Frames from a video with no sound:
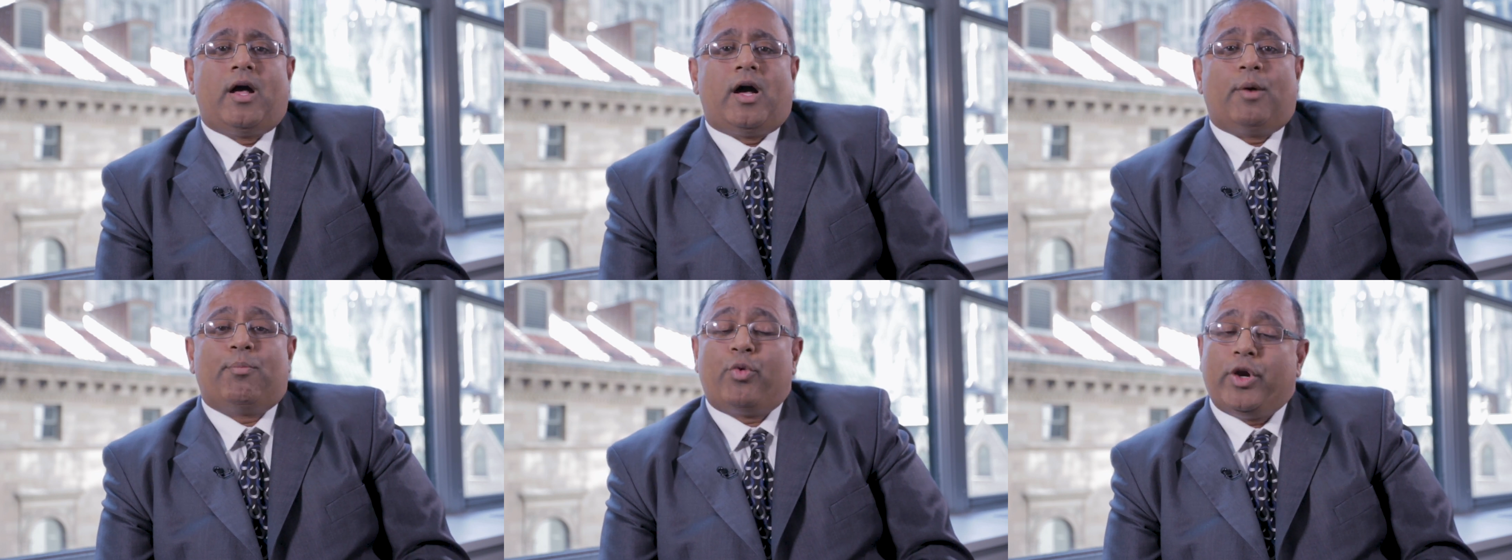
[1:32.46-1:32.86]

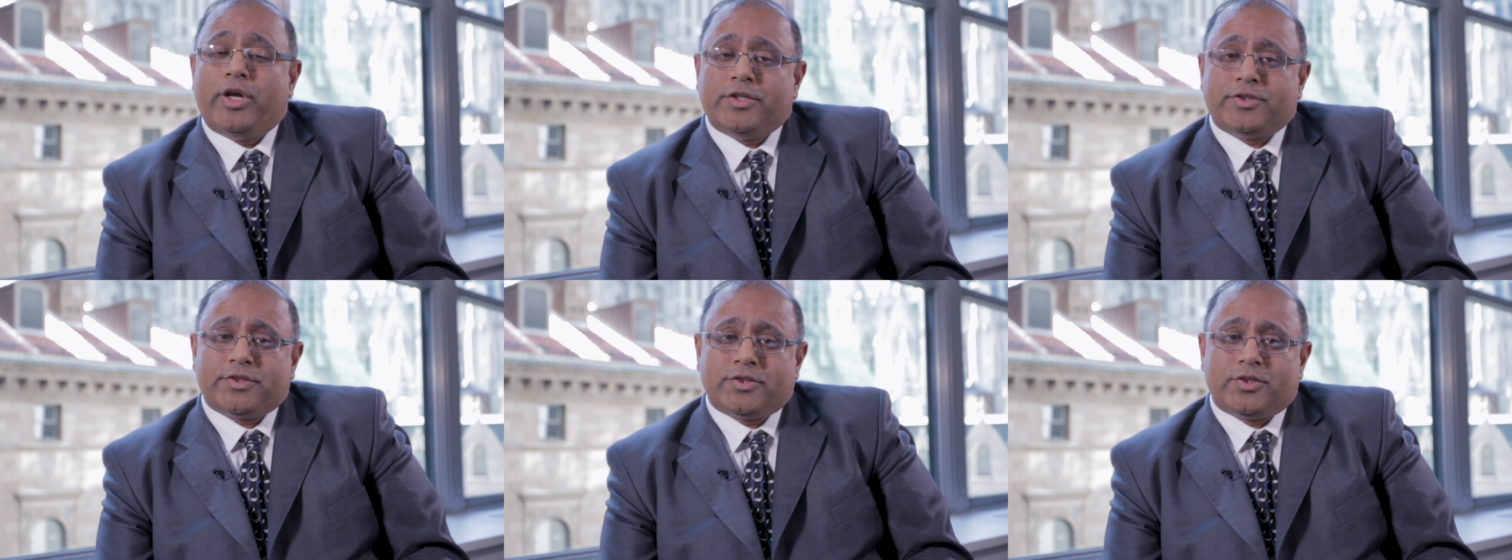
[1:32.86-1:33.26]

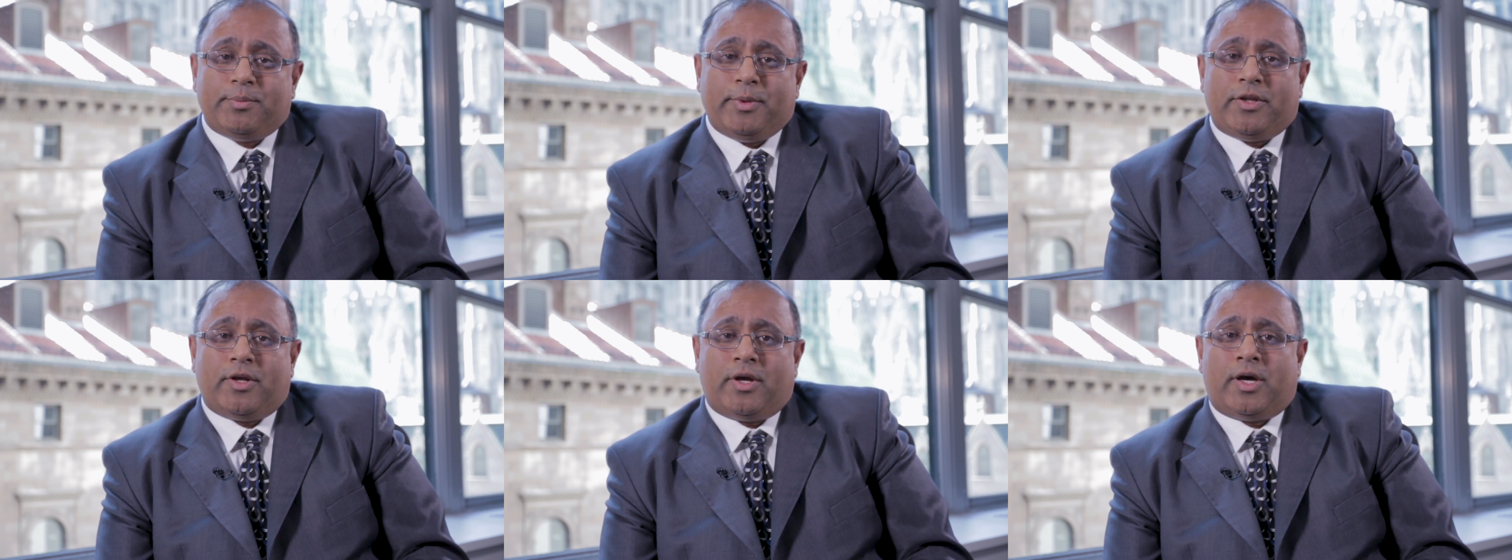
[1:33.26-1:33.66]
appraisals to
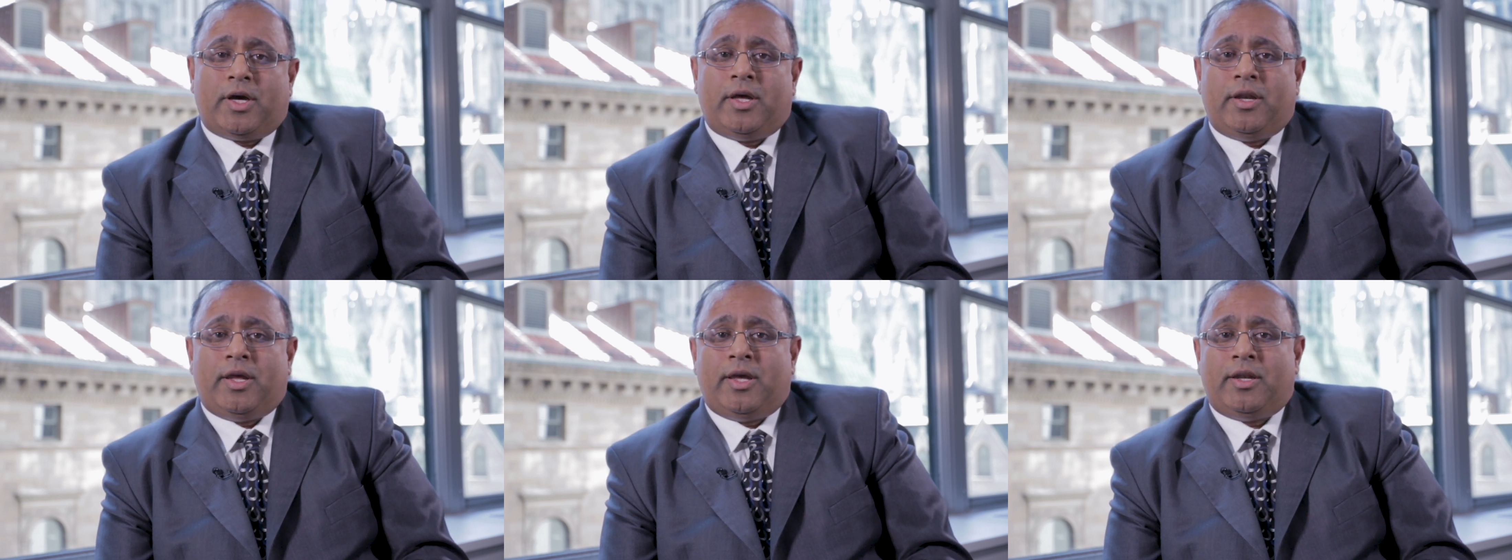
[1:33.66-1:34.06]
be
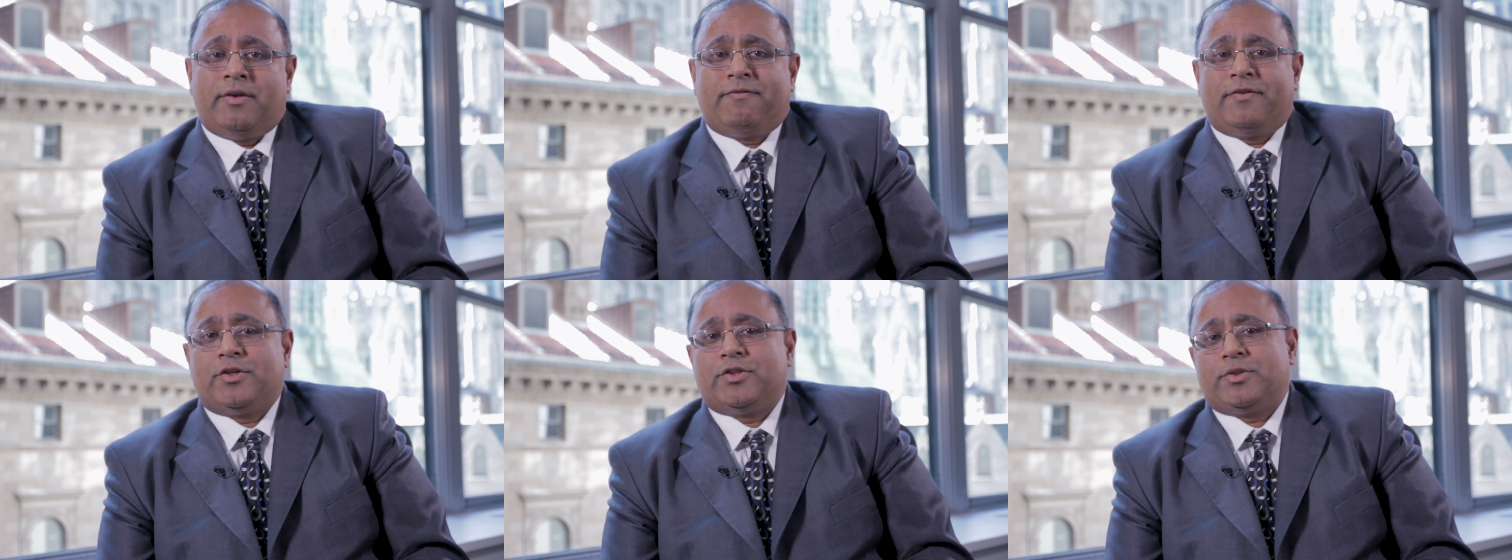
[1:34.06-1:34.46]
done, and
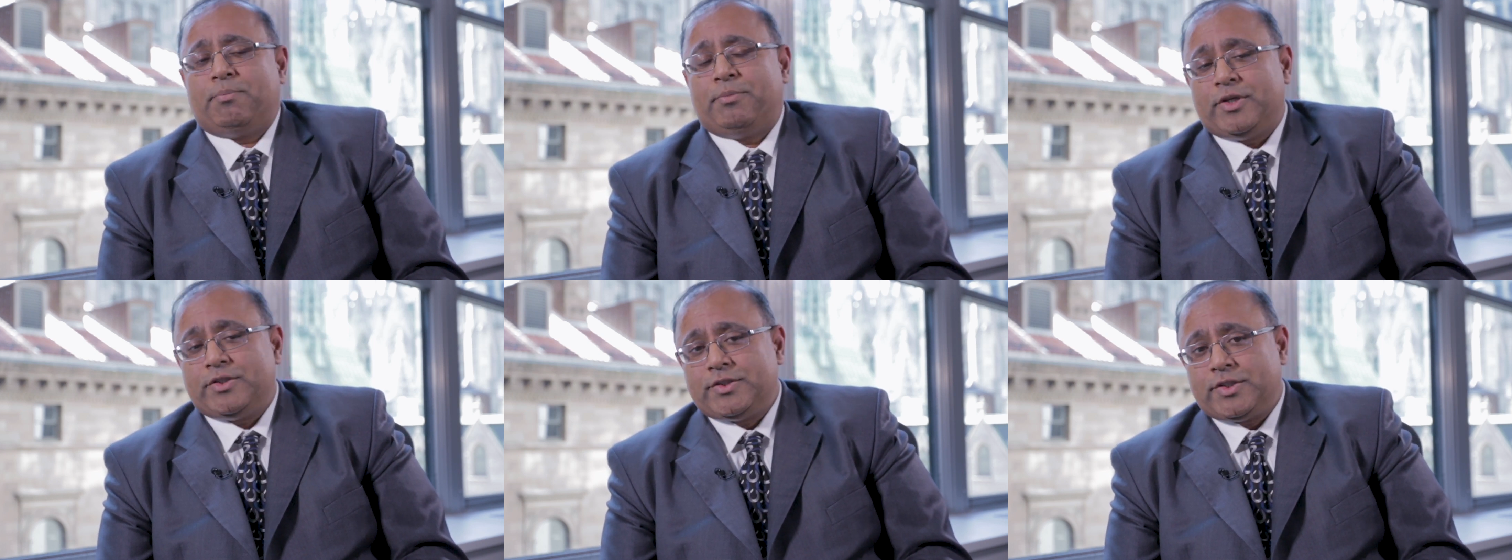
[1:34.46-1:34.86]
if there's a
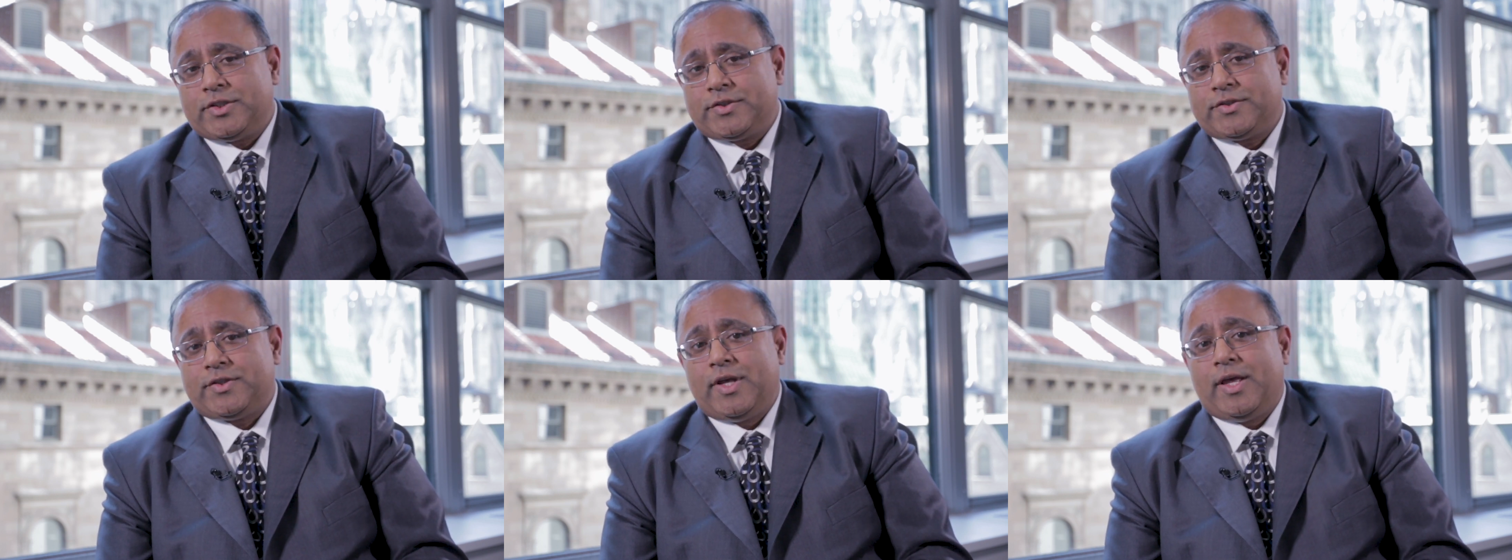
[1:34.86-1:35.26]

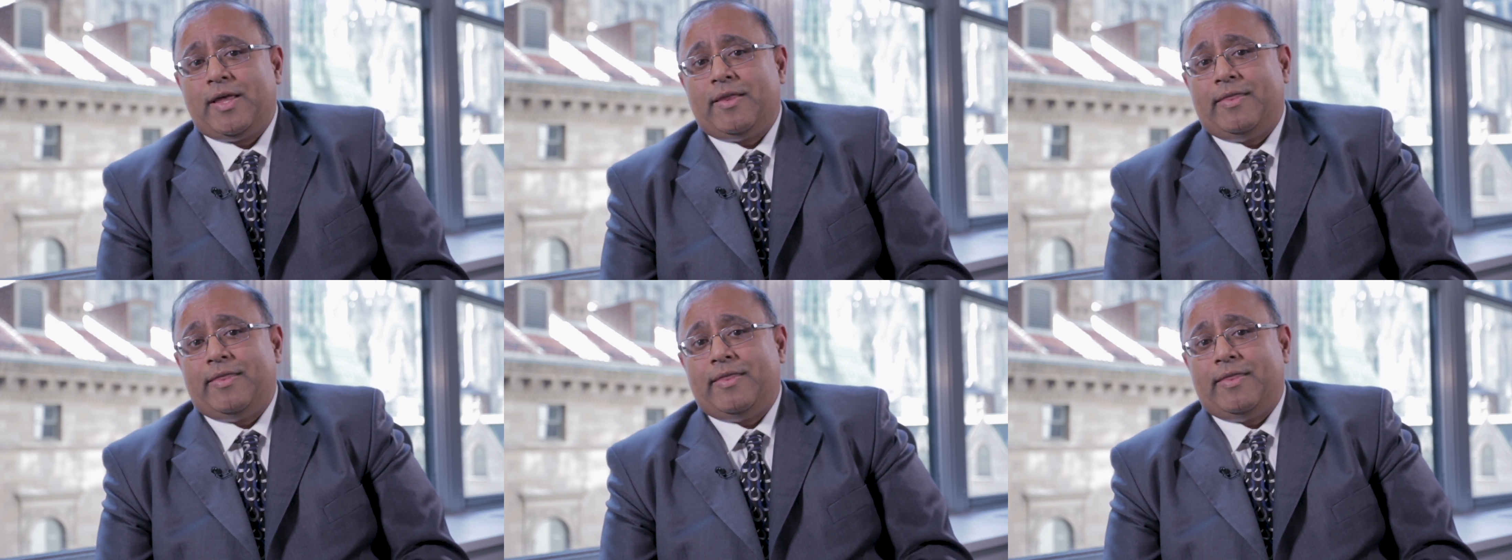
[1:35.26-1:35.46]
business,